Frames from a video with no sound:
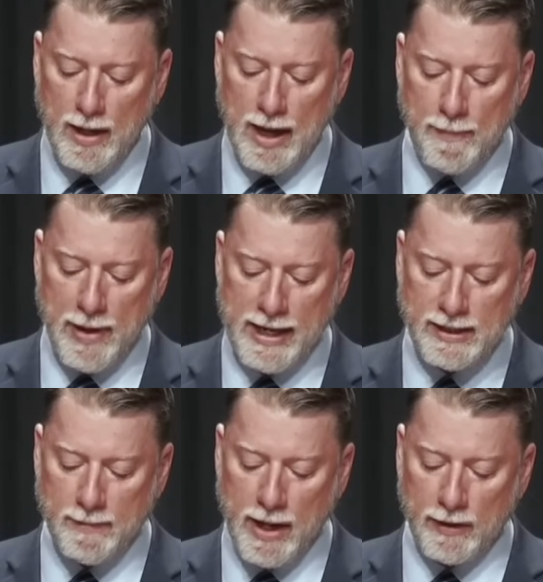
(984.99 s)
I
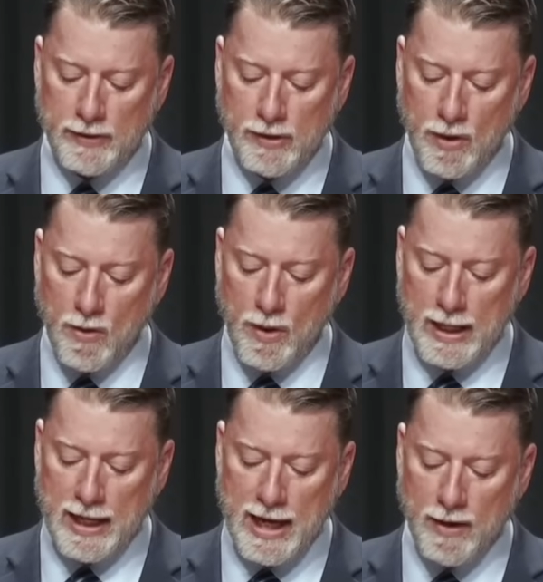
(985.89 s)
paced about as though
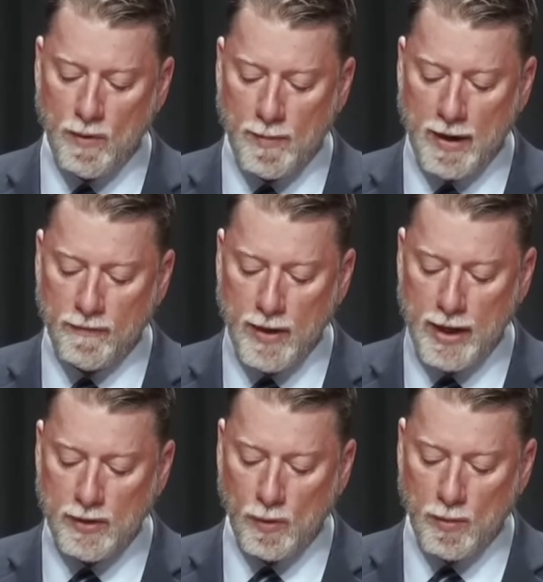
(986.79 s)
he were my
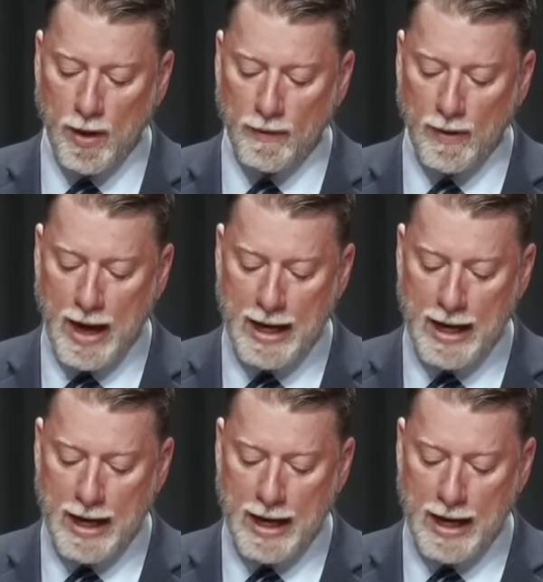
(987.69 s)
friend or brother.